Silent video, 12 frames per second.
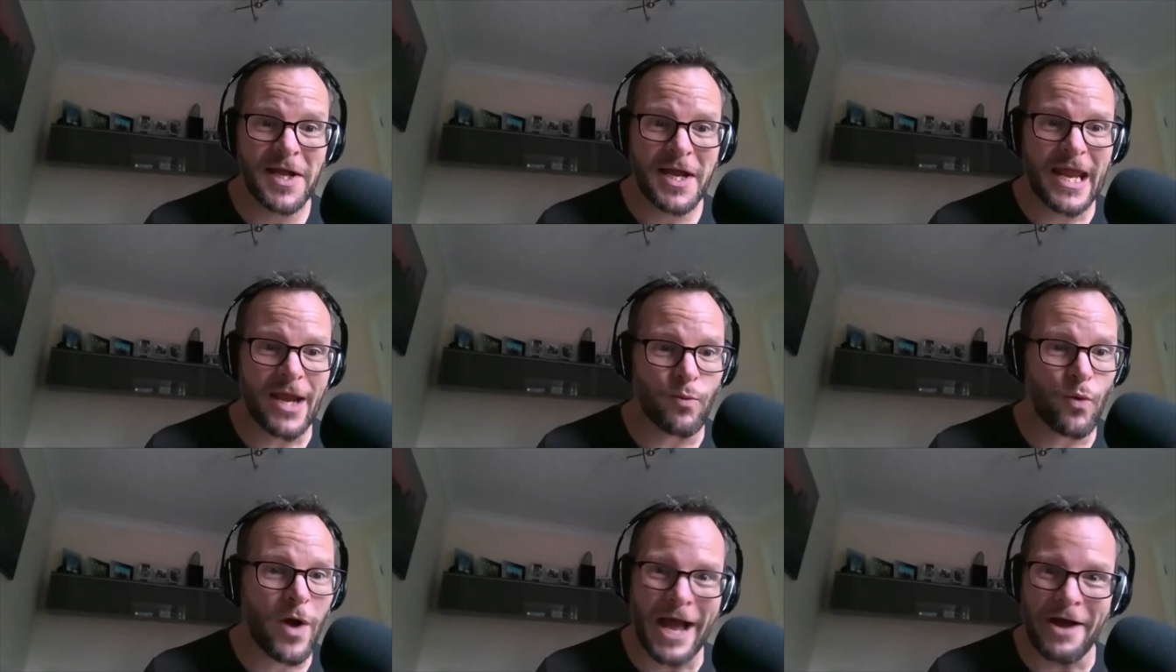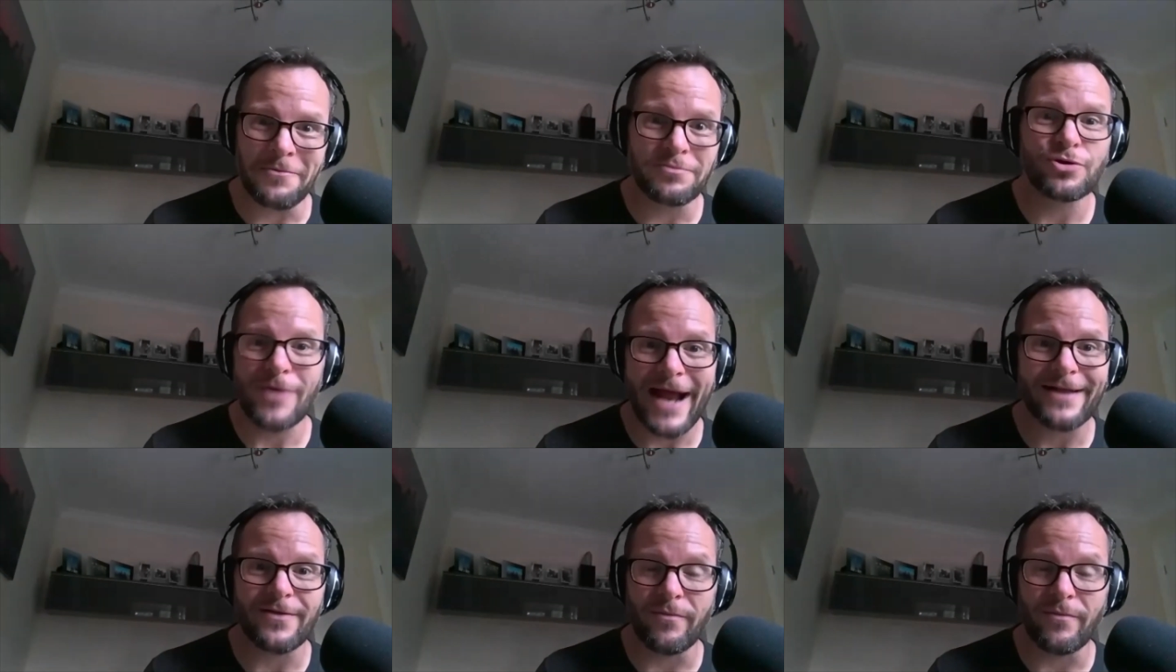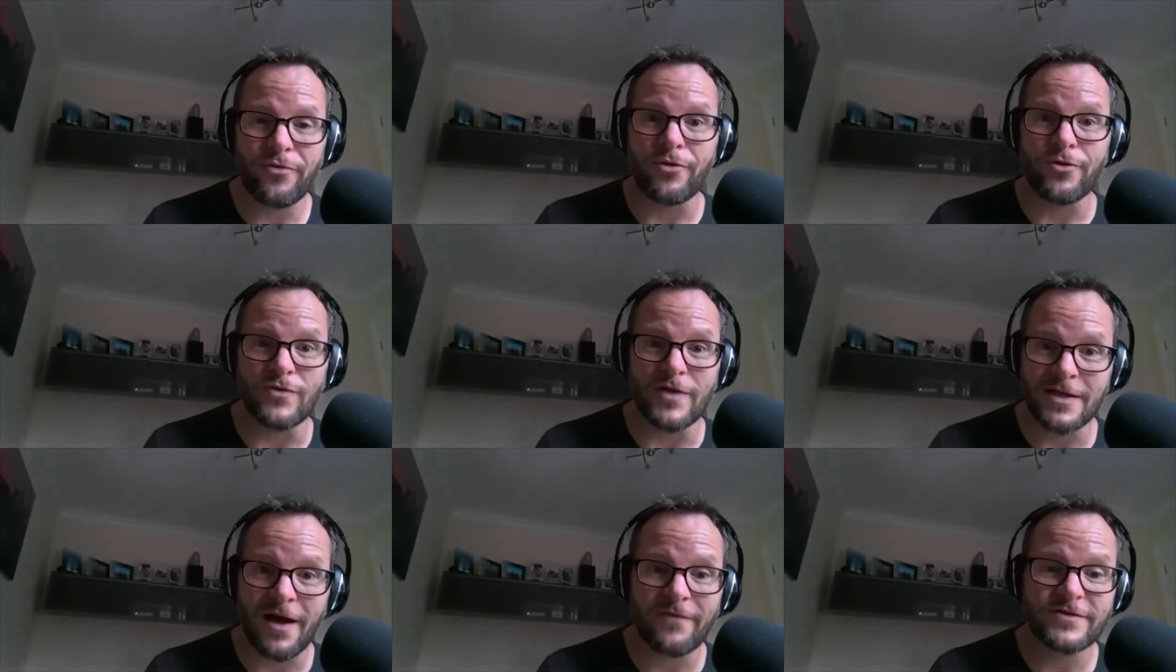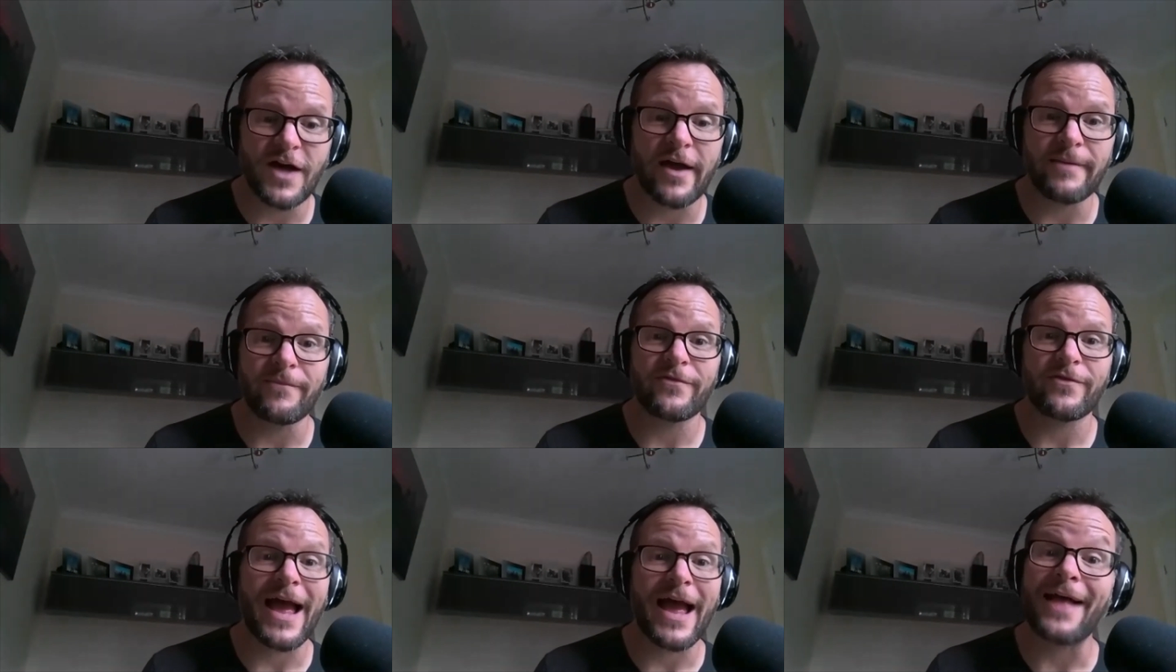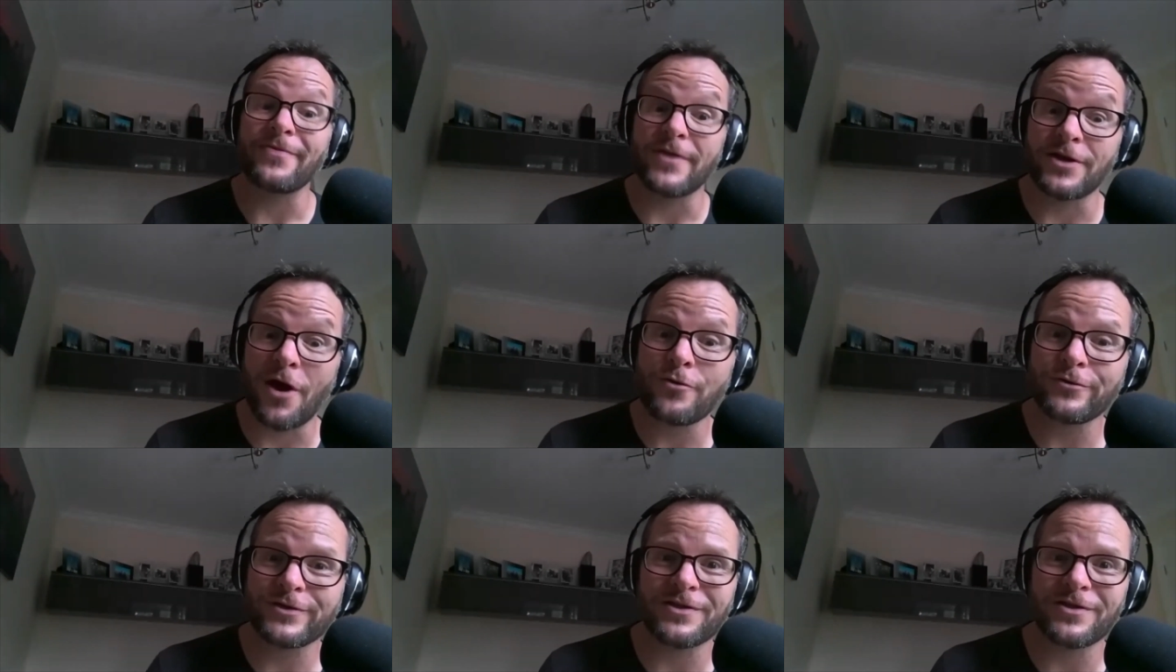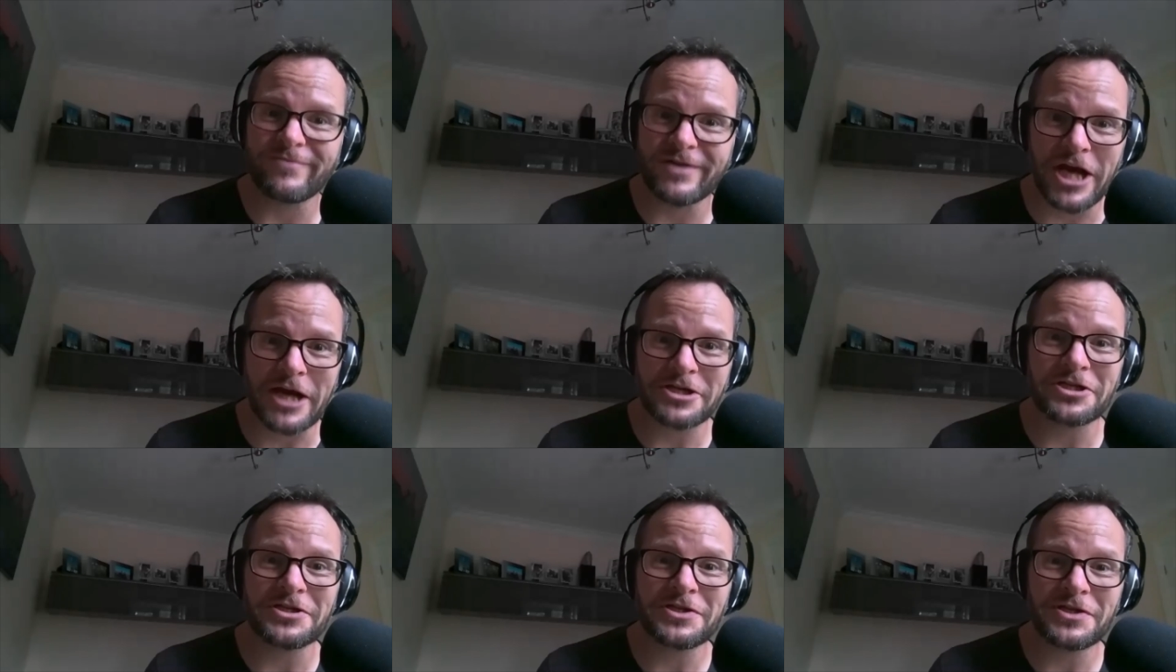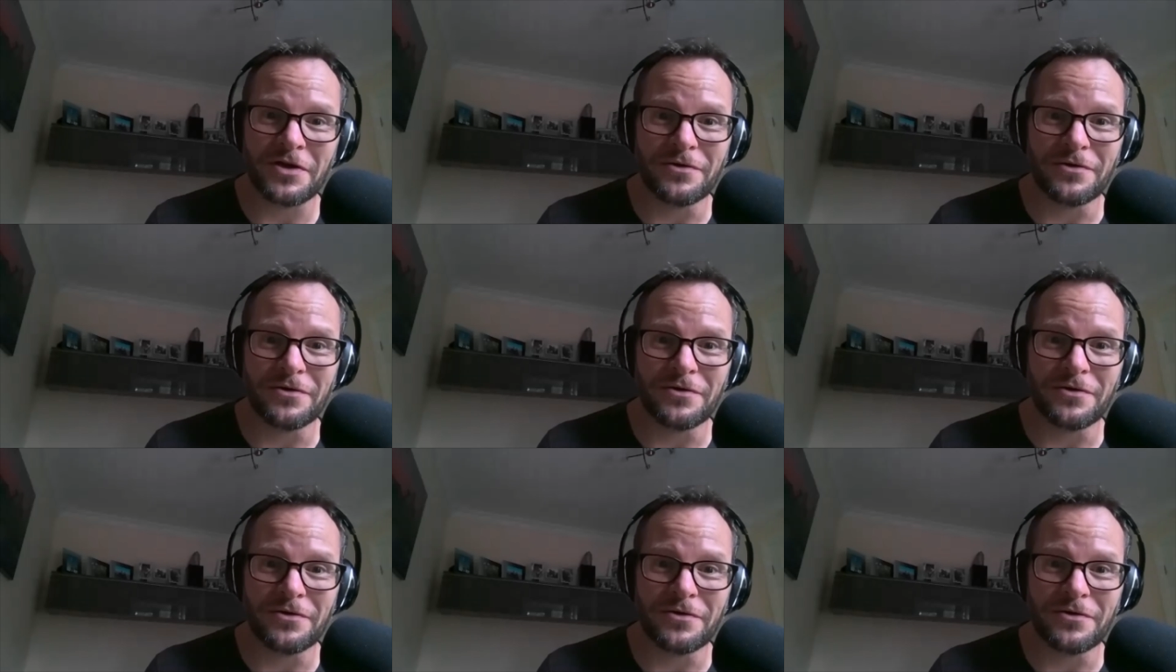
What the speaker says: it will help drag them through the tough times and the no's and the rejections too.